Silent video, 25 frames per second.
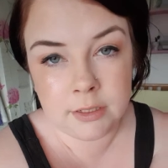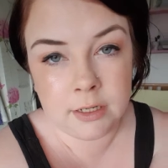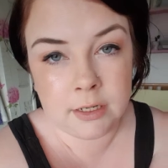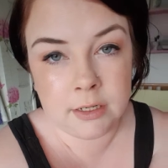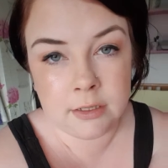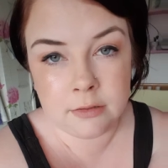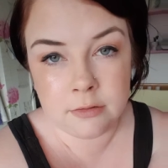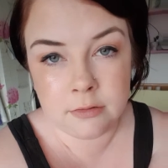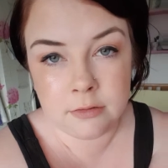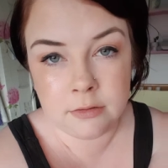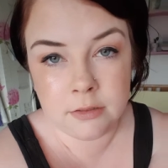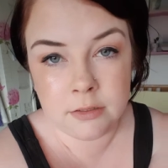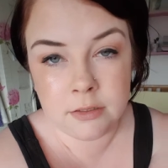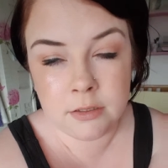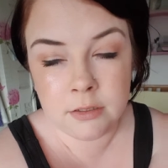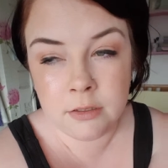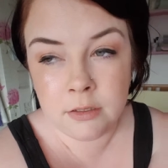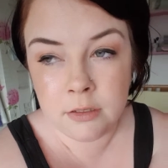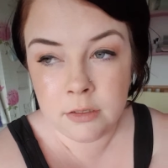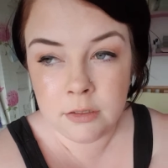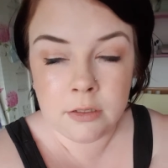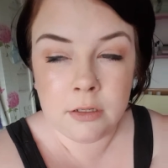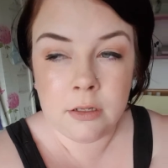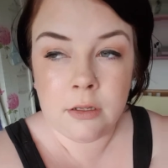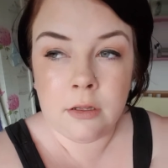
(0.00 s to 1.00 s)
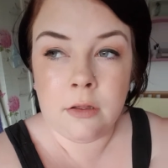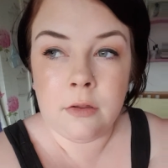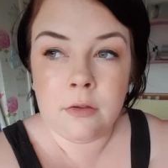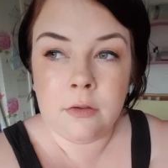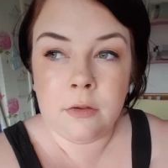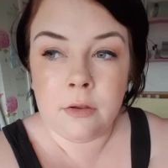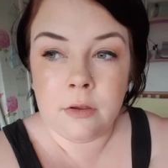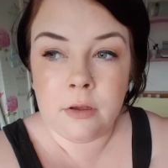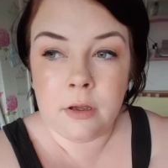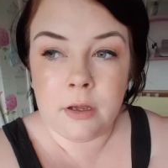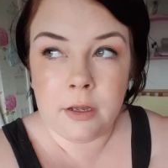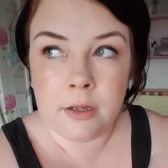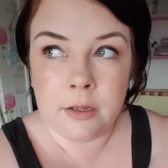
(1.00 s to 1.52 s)
and
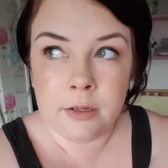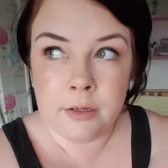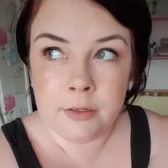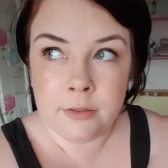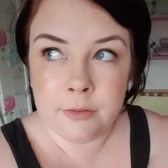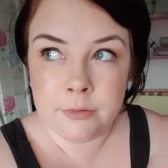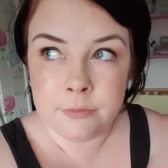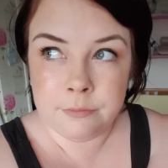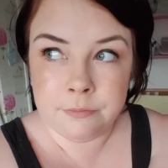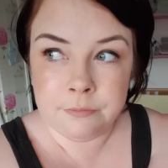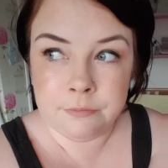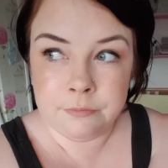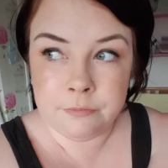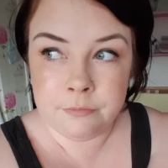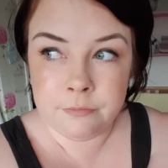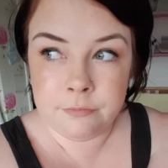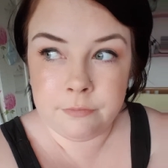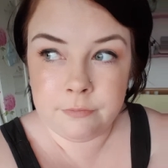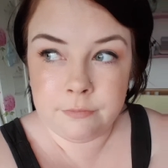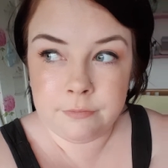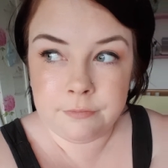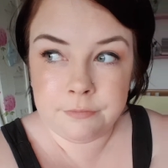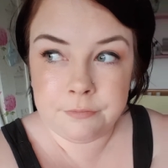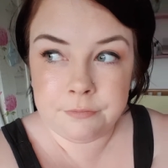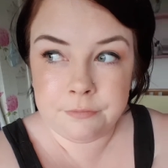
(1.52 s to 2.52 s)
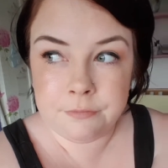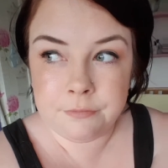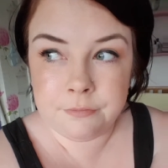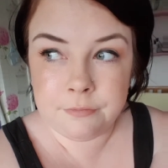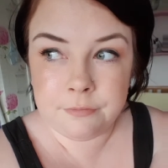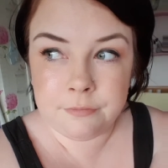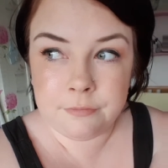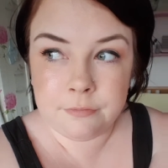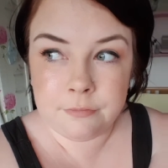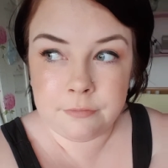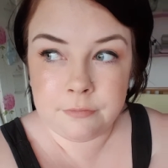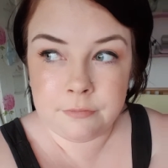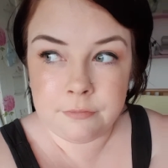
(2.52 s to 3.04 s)
um,
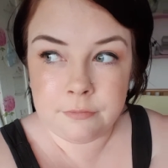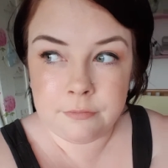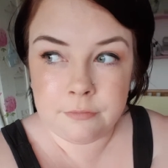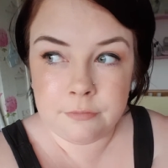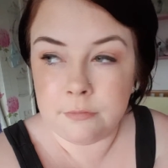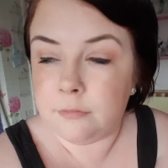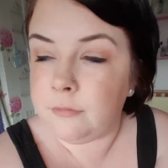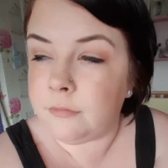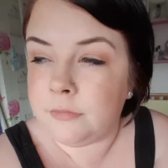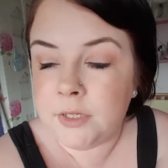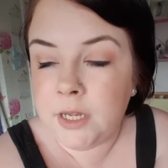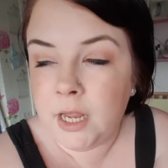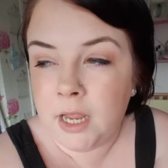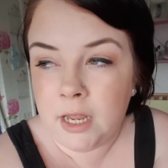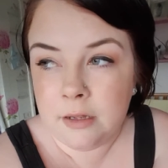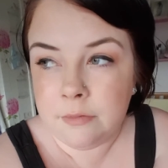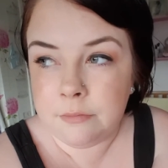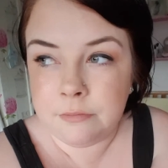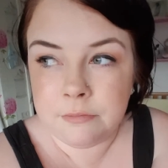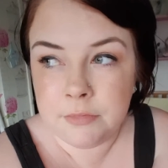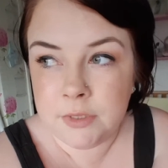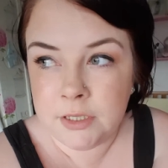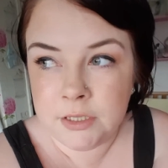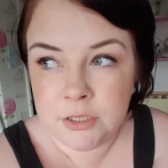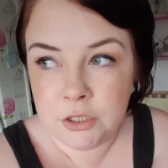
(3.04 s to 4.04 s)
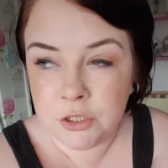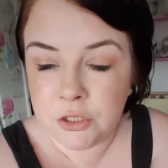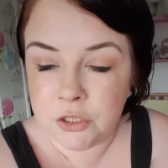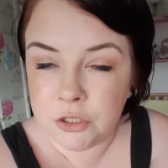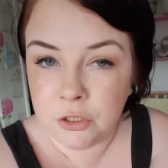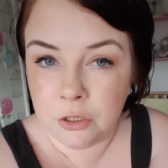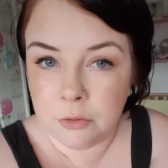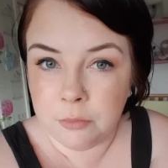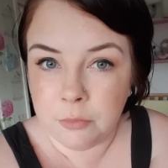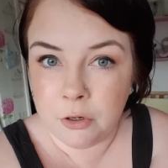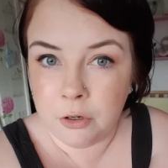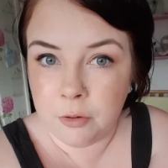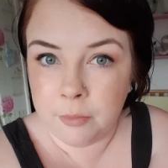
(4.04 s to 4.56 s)
yeah, they just
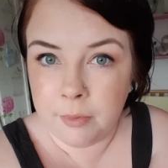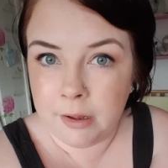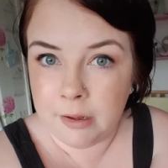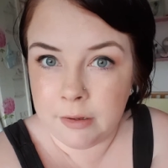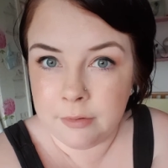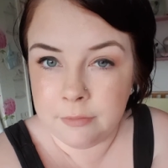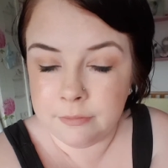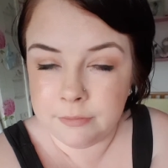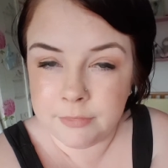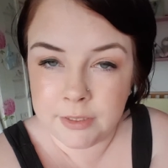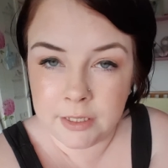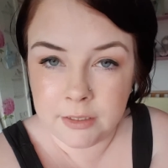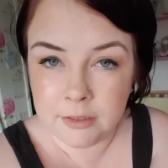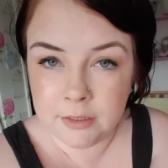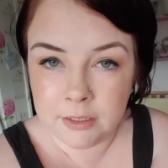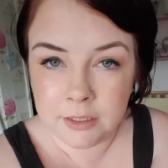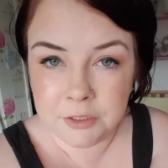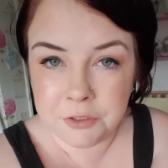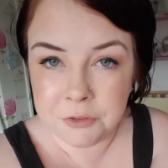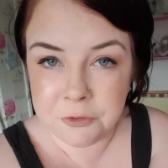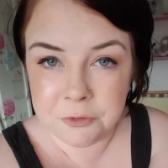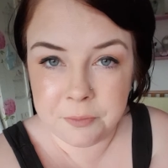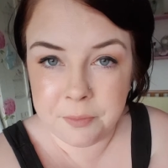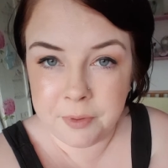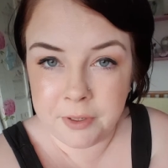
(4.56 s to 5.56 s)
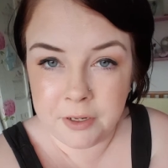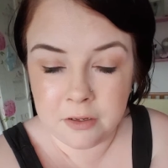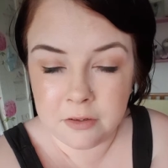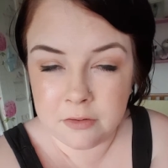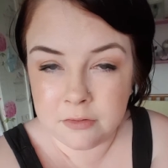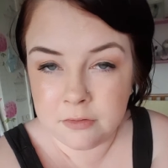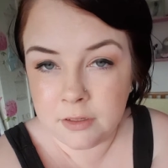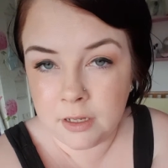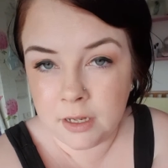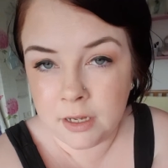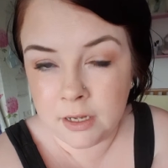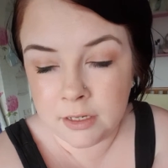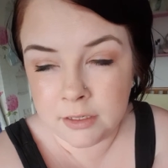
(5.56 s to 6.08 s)
know more about them than they do up here.
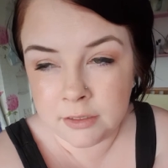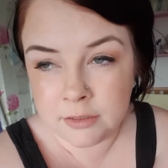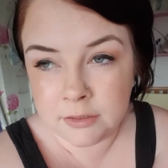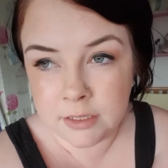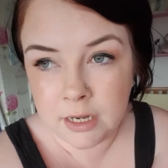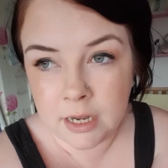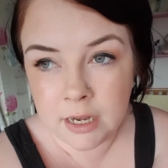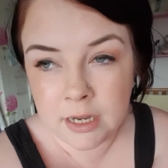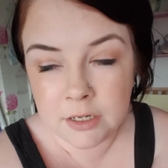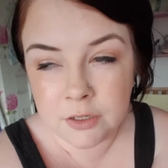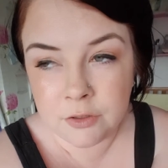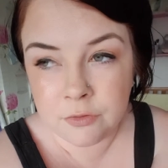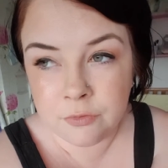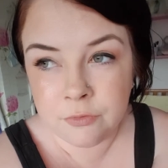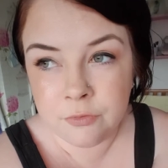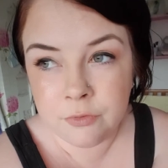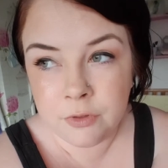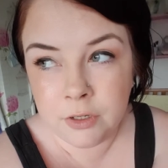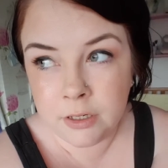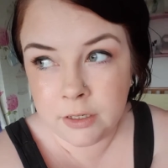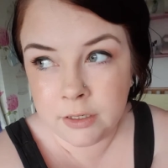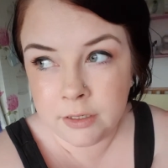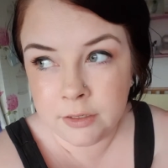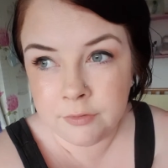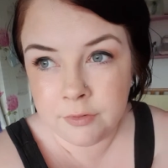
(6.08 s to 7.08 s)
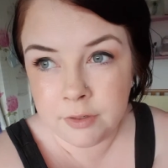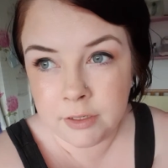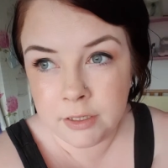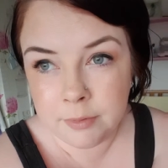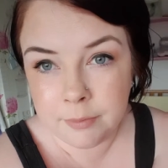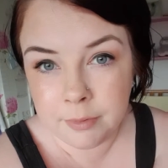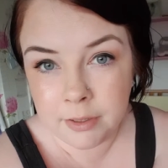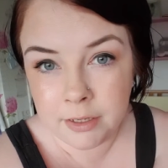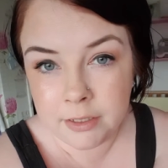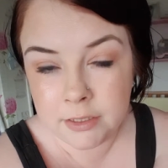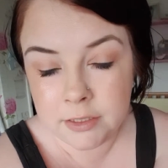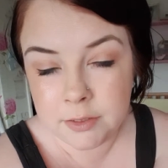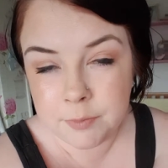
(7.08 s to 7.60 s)
And I had a really, really
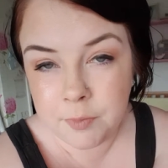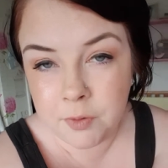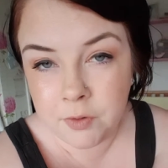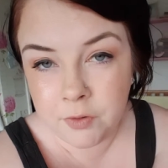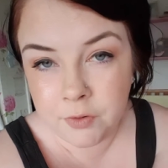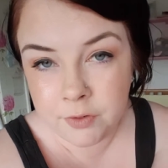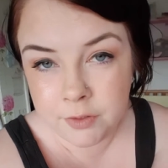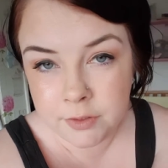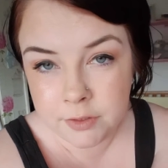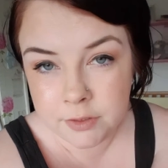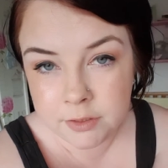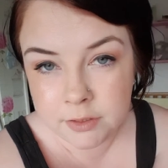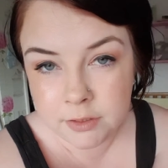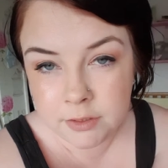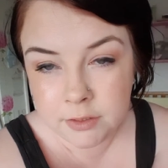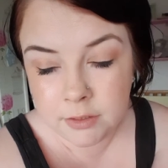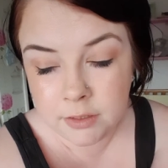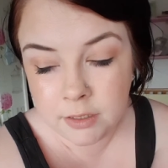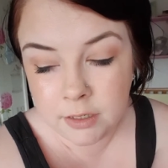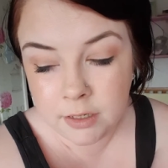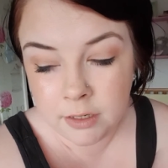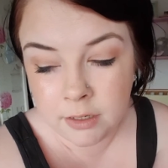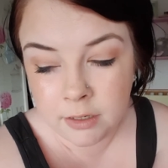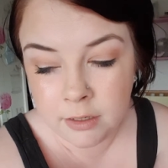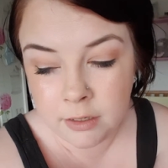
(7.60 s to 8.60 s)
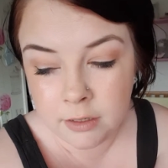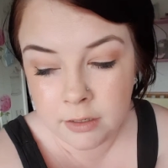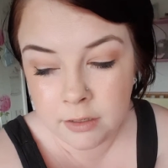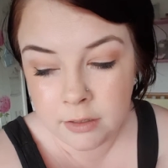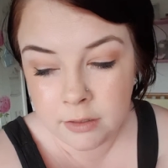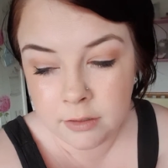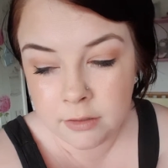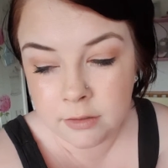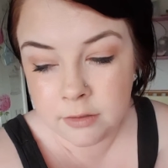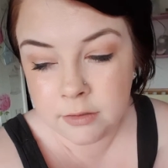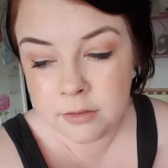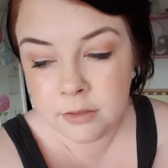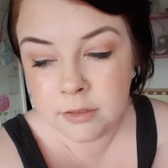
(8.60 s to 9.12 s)
bad experience.
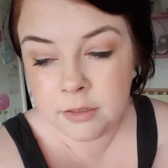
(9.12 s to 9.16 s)
Uh,